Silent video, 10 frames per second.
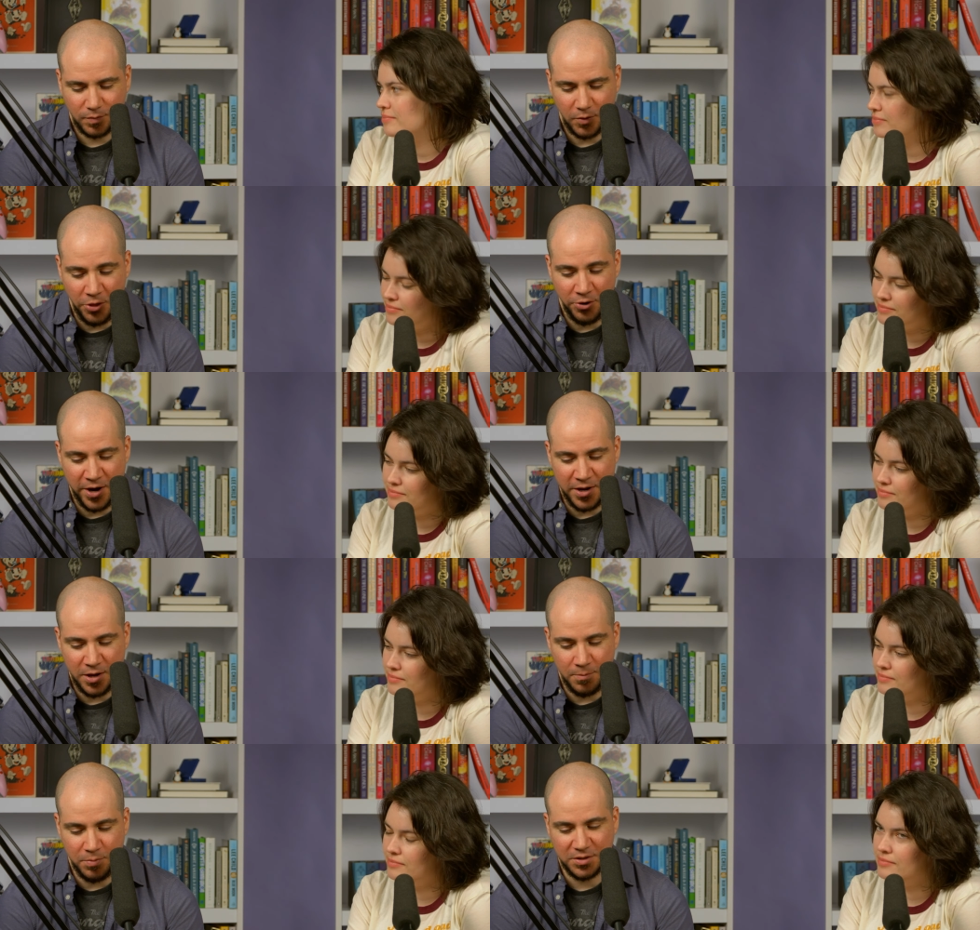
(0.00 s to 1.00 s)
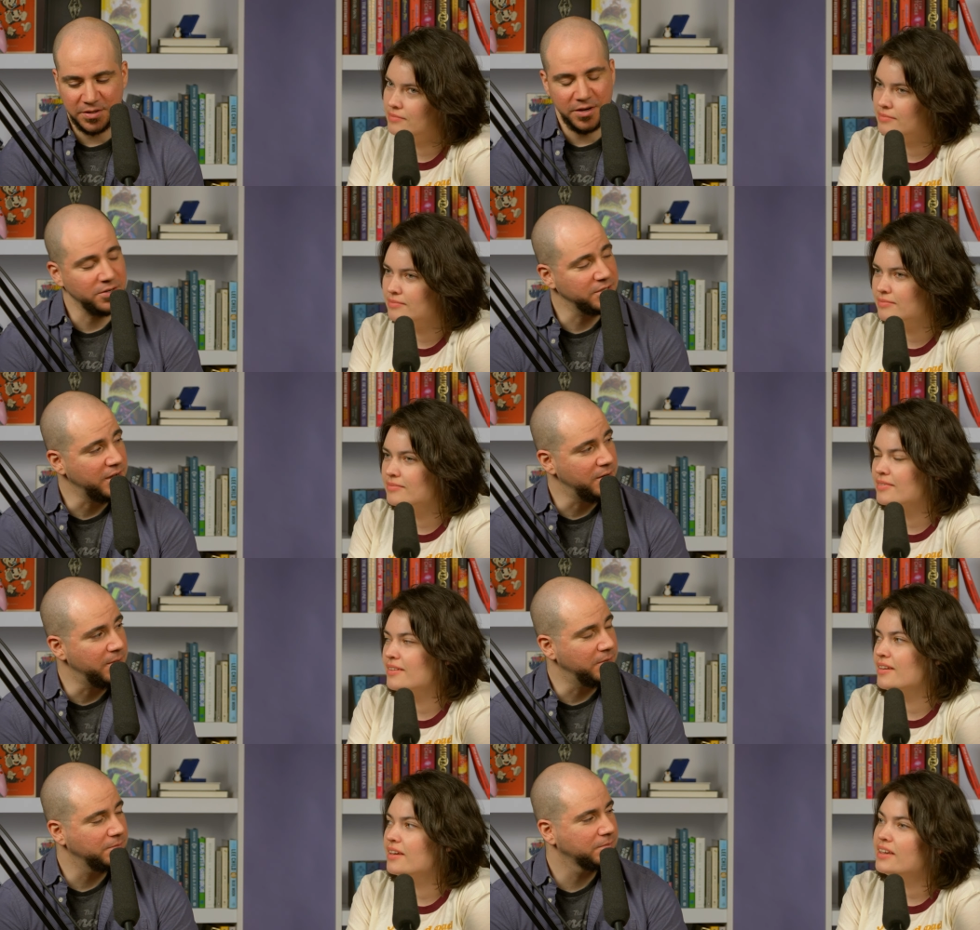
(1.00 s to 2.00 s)
Speaker 1: Are there any uh, books that you're excited
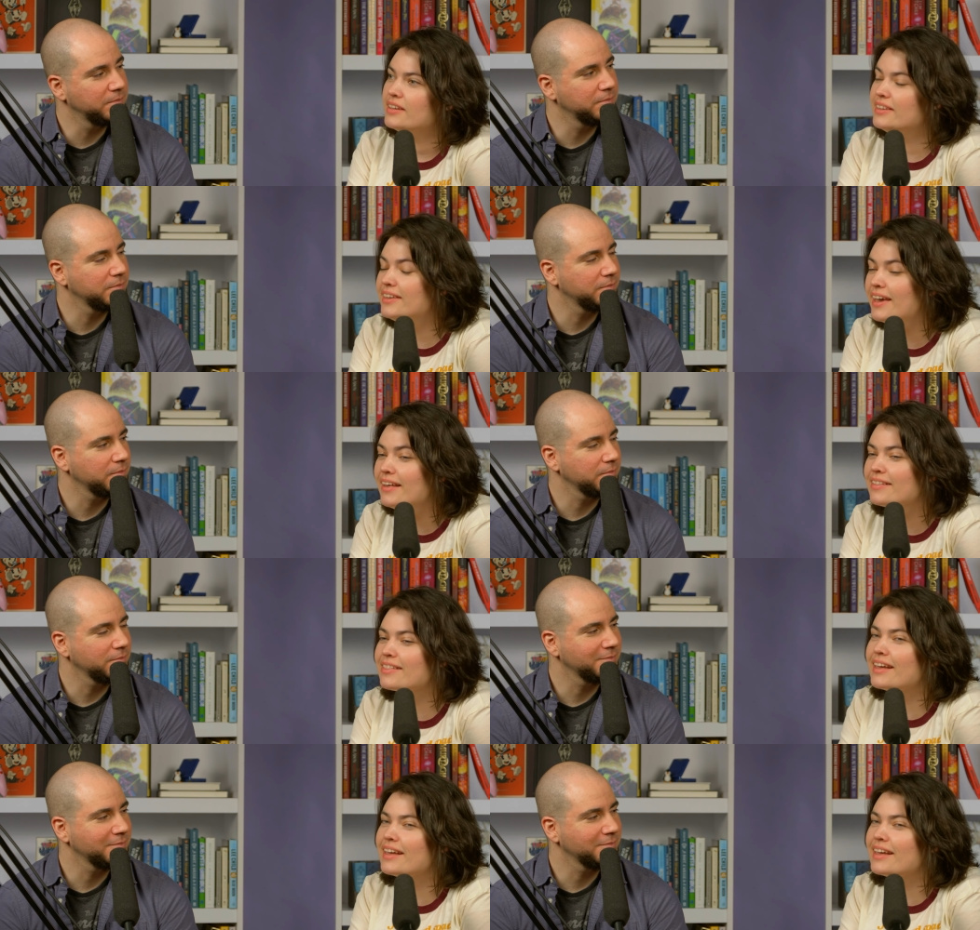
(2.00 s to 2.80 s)
about?
Speaker 2: Yes,